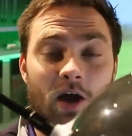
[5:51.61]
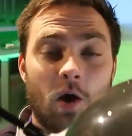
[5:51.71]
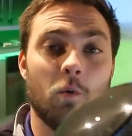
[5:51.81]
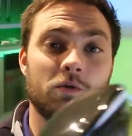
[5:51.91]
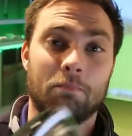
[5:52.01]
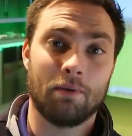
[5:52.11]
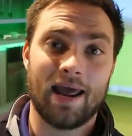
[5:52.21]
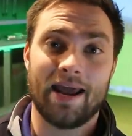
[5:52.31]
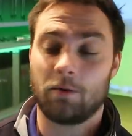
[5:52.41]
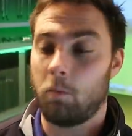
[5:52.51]
Gold,
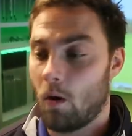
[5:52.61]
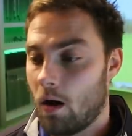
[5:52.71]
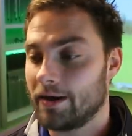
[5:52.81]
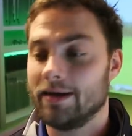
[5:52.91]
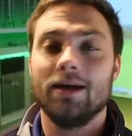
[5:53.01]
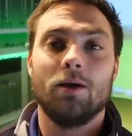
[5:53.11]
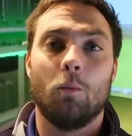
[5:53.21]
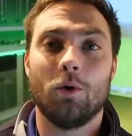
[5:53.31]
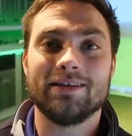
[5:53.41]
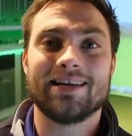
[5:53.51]
black, white,
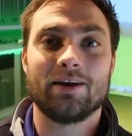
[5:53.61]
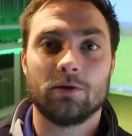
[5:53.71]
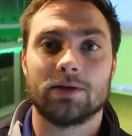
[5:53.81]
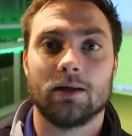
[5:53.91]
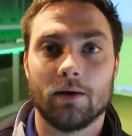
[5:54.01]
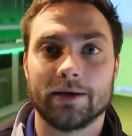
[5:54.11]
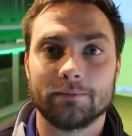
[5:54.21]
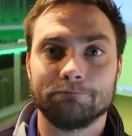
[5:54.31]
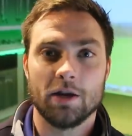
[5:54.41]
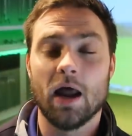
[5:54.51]
what is there not to
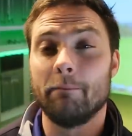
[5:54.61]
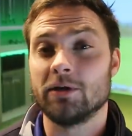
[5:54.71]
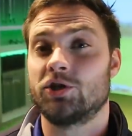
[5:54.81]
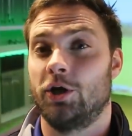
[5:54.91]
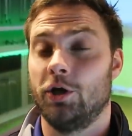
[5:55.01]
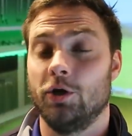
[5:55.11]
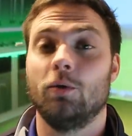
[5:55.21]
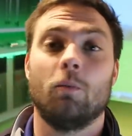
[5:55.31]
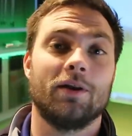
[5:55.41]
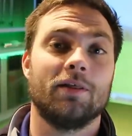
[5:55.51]
like? Number
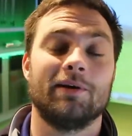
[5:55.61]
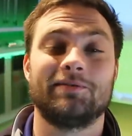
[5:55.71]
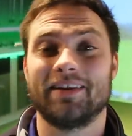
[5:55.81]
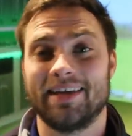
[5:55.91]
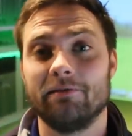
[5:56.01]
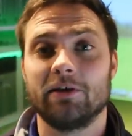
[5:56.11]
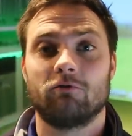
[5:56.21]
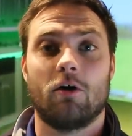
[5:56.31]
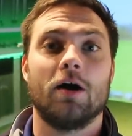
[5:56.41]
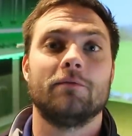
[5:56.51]
two, one of the most forgiving
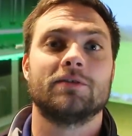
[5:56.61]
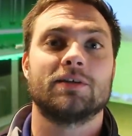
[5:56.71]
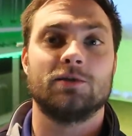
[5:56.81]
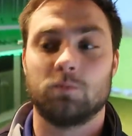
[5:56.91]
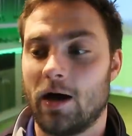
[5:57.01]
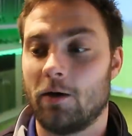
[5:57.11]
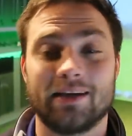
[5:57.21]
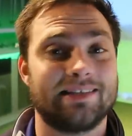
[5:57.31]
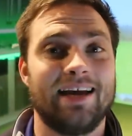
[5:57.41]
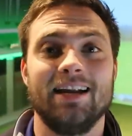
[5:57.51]
drivers as well
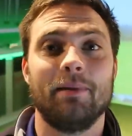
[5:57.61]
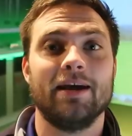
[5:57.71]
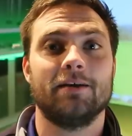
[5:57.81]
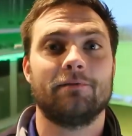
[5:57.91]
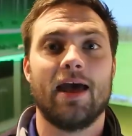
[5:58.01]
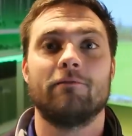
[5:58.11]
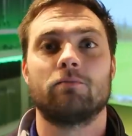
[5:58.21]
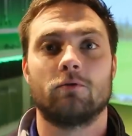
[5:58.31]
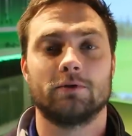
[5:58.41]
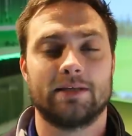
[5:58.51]
that TaylorMade have ever
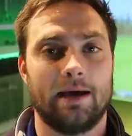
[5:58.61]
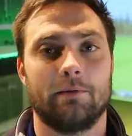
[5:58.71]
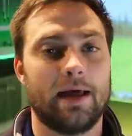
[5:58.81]
brought out.